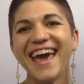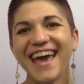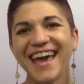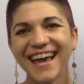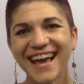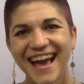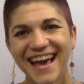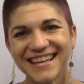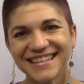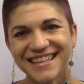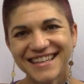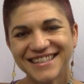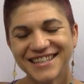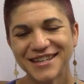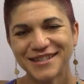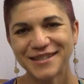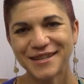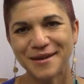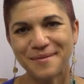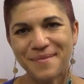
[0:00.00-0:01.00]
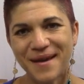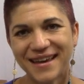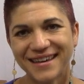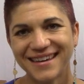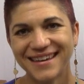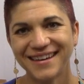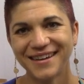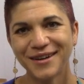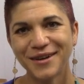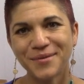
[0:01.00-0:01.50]
Hey guys, Jessica Beck
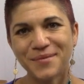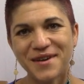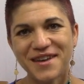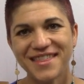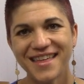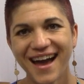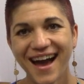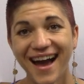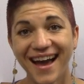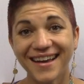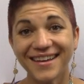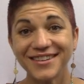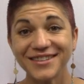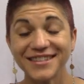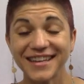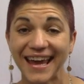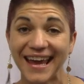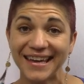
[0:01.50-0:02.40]
here with IELTS